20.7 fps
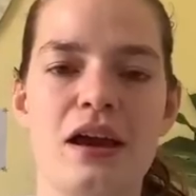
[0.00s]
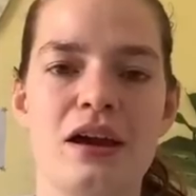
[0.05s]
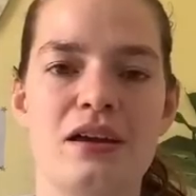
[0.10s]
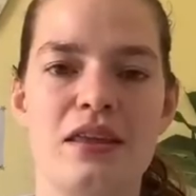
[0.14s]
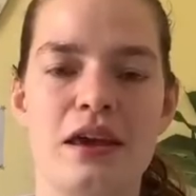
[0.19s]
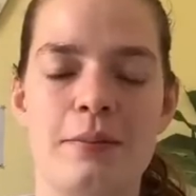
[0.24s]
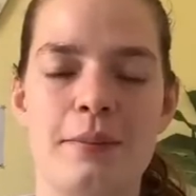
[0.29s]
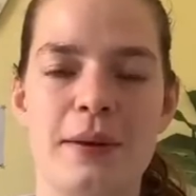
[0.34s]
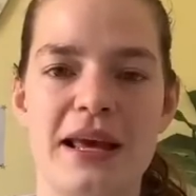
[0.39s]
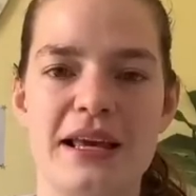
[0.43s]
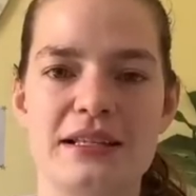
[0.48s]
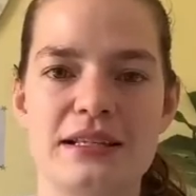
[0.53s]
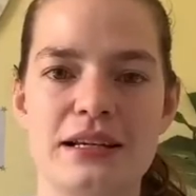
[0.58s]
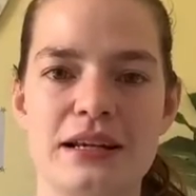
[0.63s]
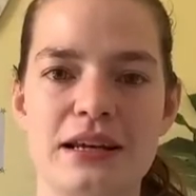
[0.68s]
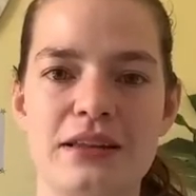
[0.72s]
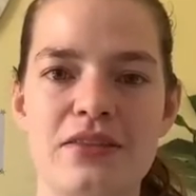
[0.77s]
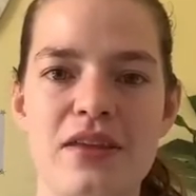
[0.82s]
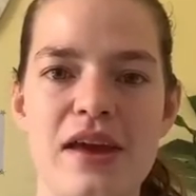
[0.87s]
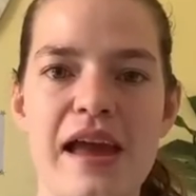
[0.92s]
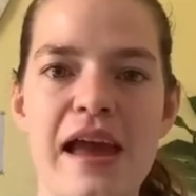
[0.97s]
They place it
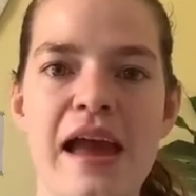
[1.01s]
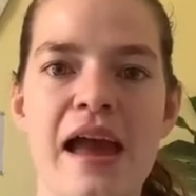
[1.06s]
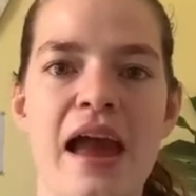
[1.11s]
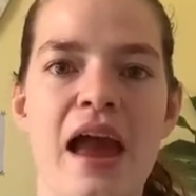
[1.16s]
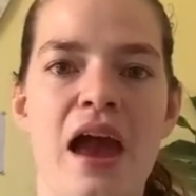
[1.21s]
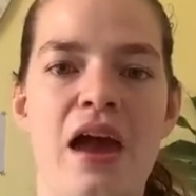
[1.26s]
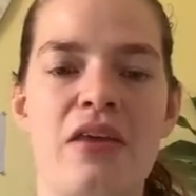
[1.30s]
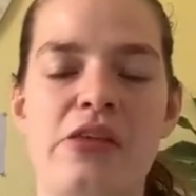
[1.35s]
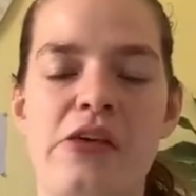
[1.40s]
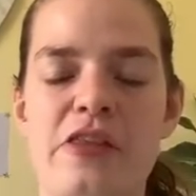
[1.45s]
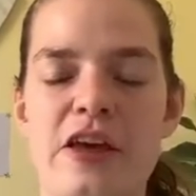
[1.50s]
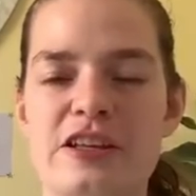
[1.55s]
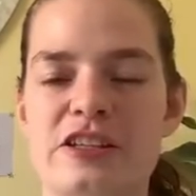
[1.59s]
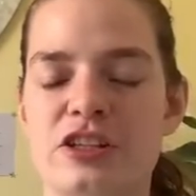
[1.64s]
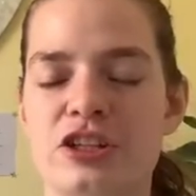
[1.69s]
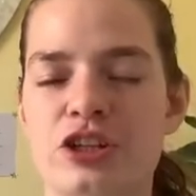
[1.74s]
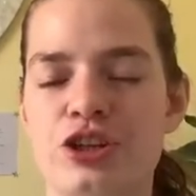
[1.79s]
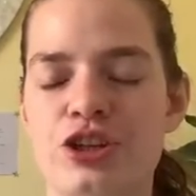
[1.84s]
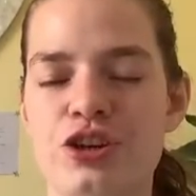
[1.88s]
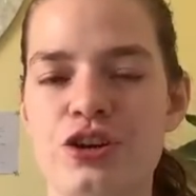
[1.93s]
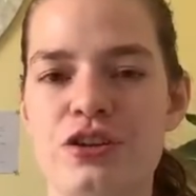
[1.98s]
in there and then they
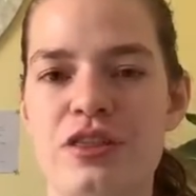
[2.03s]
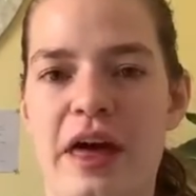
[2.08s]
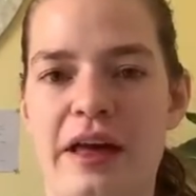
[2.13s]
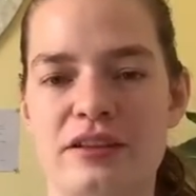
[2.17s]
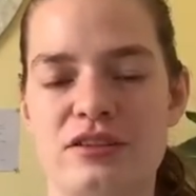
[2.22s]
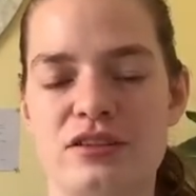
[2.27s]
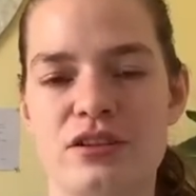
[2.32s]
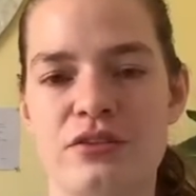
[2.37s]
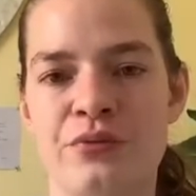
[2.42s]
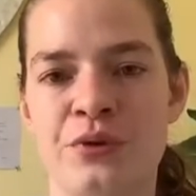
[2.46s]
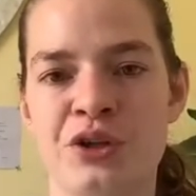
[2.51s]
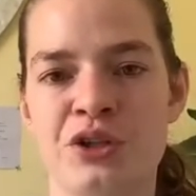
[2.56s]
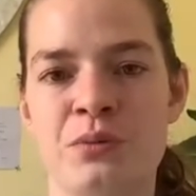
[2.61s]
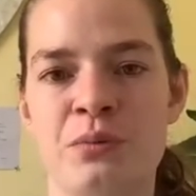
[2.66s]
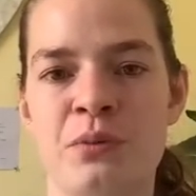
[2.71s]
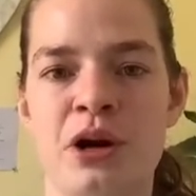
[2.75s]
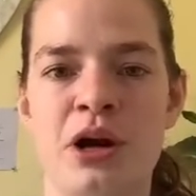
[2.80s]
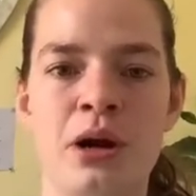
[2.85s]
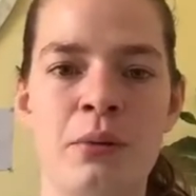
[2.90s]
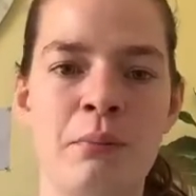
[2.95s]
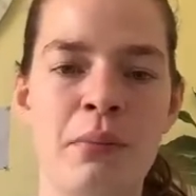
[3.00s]
secure that to the
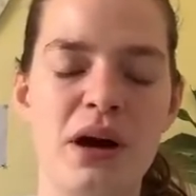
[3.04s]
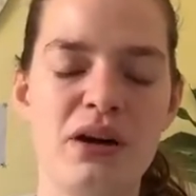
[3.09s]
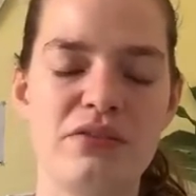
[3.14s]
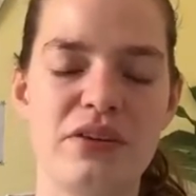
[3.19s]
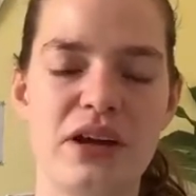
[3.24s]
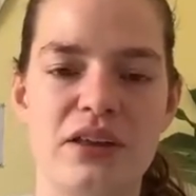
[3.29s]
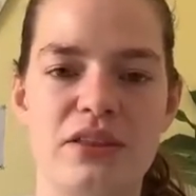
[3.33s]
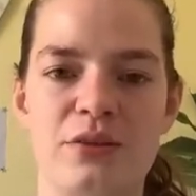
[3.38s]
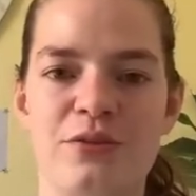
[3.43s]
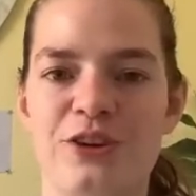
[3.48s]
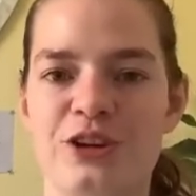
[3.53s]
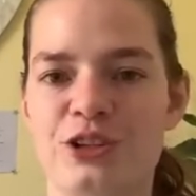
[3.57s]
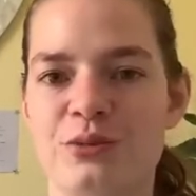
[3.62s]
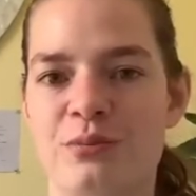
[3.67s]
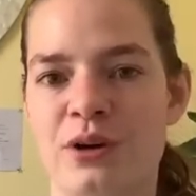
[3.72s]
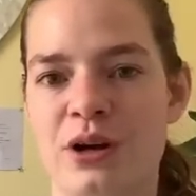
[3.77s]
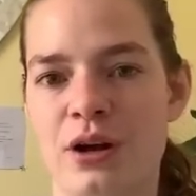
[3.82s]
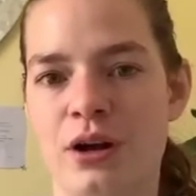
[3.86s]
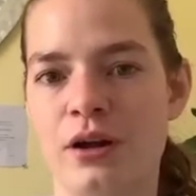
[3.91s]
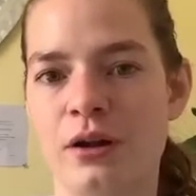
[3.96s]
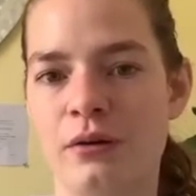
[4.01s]
vertebra above and the
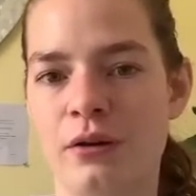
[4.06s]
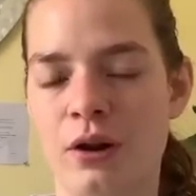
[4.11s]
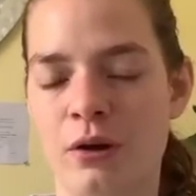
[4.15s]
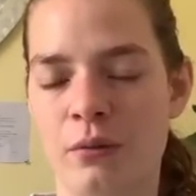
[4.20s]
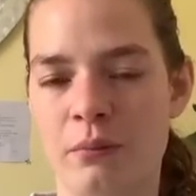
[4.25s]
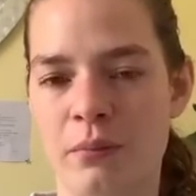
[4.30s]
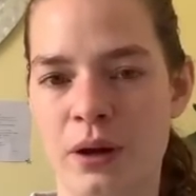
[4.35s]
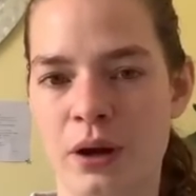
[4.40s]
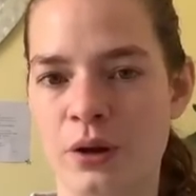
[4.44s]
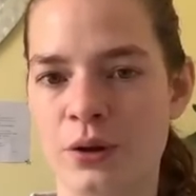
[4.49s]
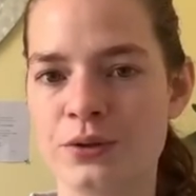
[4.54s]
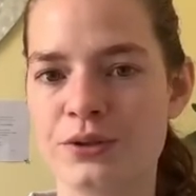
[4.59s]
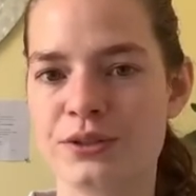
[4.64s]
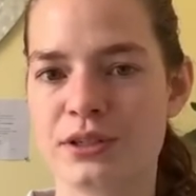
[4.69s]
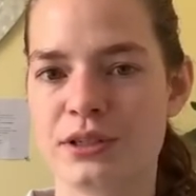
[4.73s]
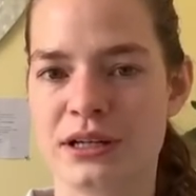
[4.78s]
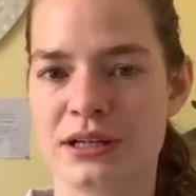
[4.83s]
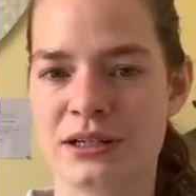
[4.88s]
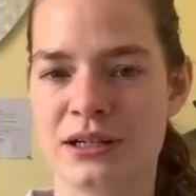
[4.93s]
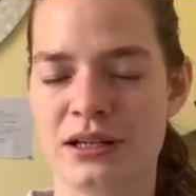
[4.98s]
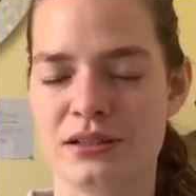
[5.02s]
vertebra below so
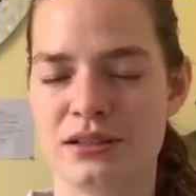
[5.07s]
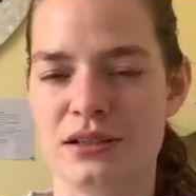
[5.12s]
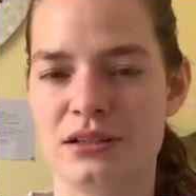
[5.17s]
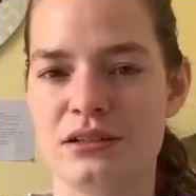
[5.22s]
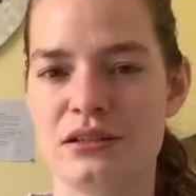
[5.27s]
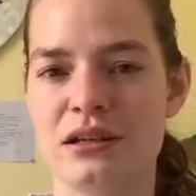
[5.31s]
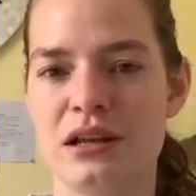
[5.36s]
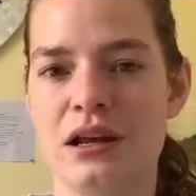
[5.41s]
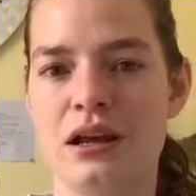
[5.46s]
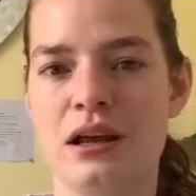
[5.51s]
that it doesn't